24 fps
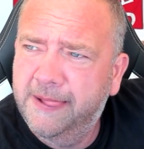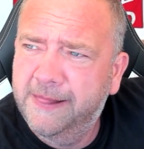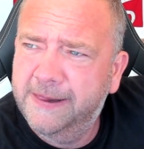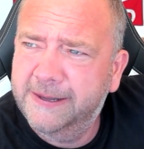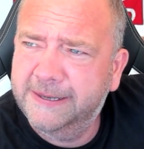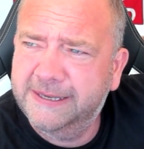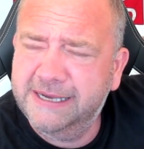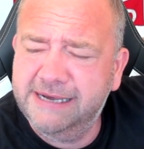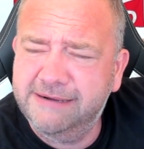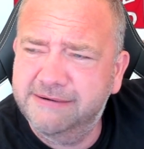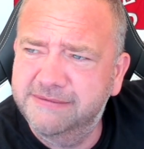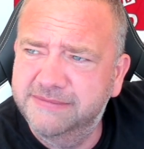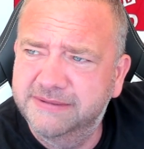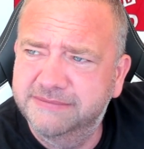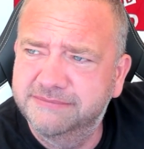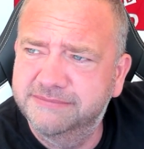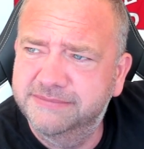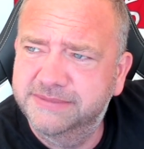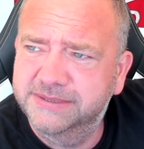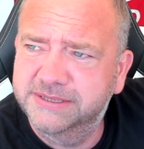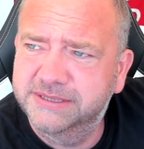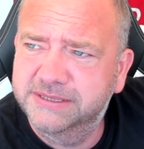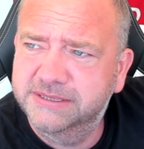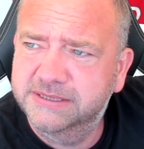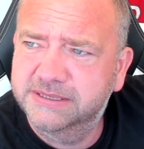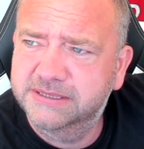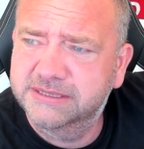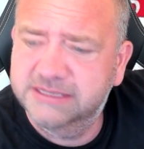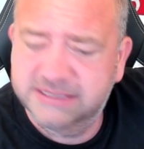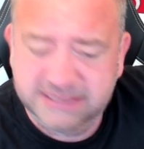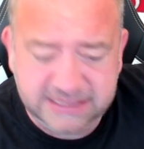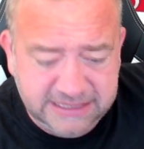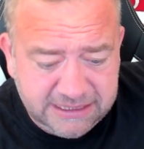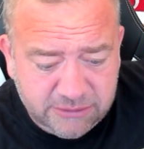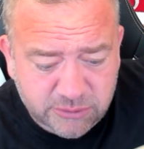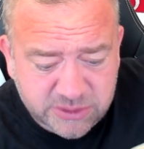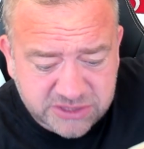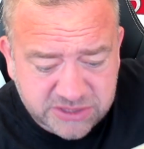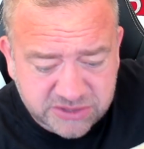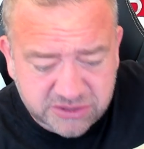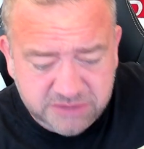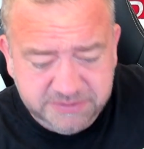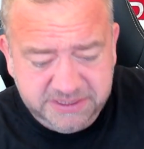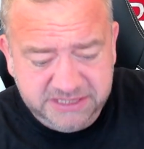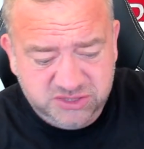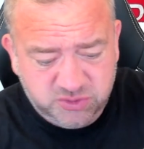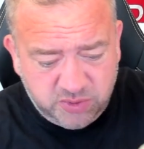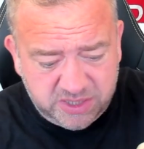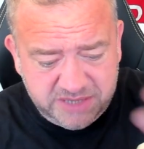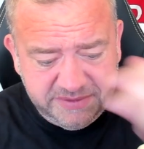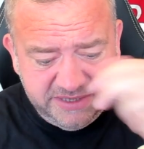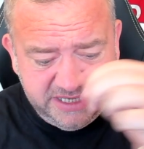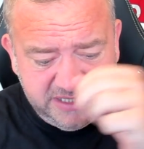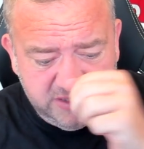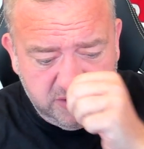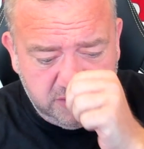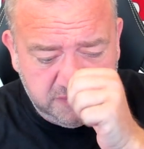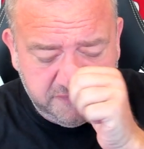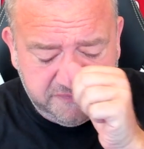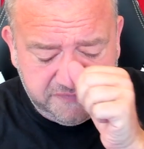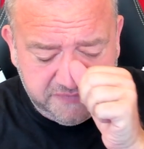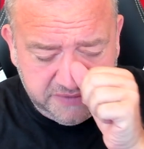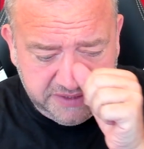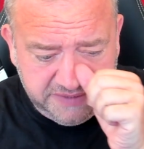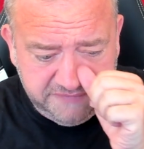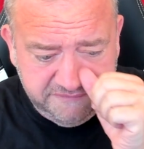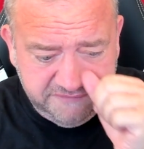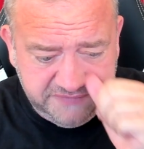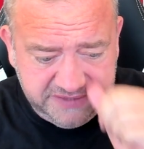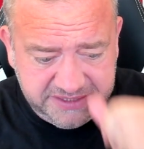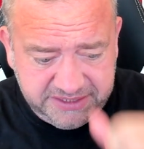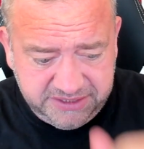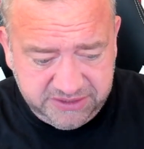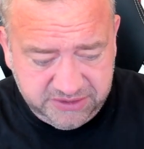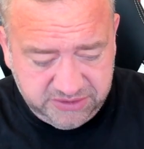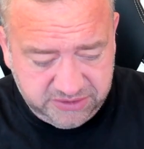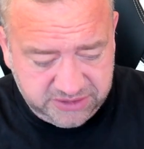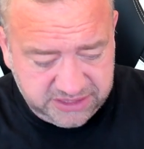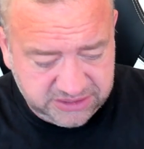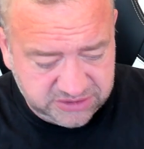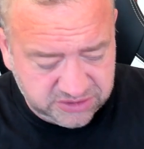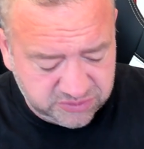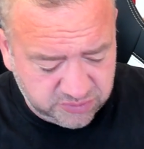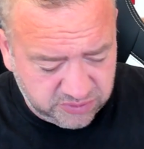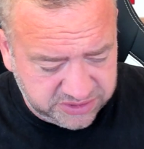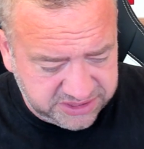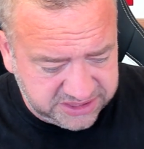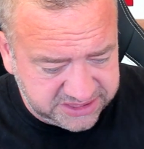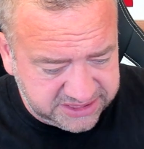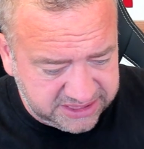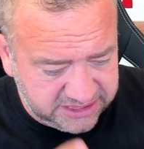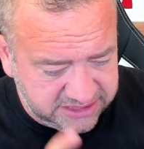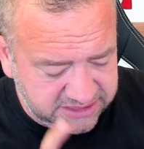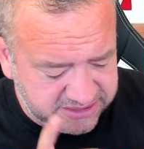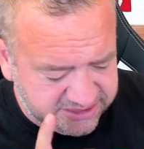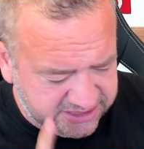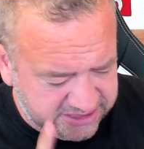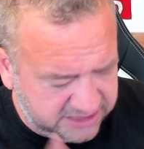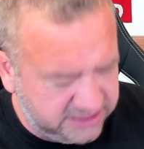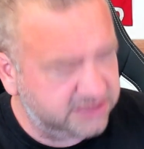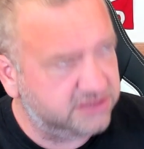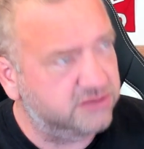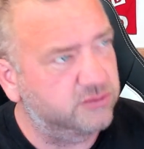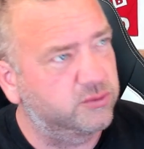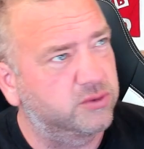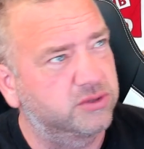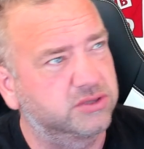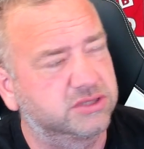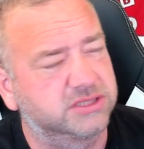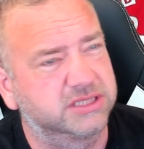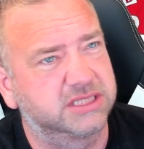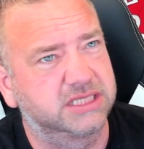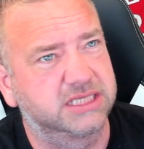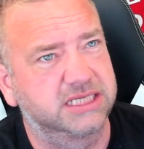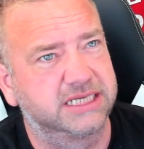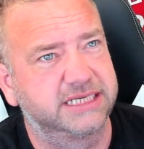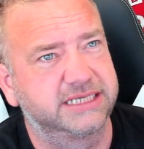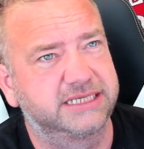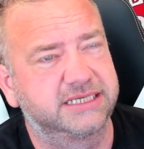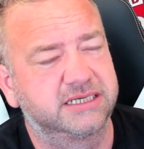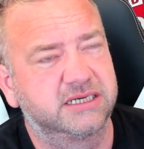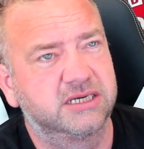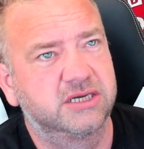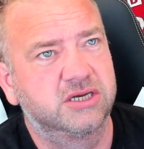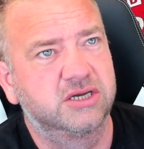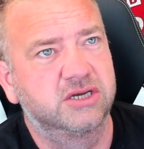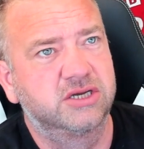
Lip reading: I can't remember. See, now it's going to be a 20-minute long fucking video and I just wanted to tell you to watch the click.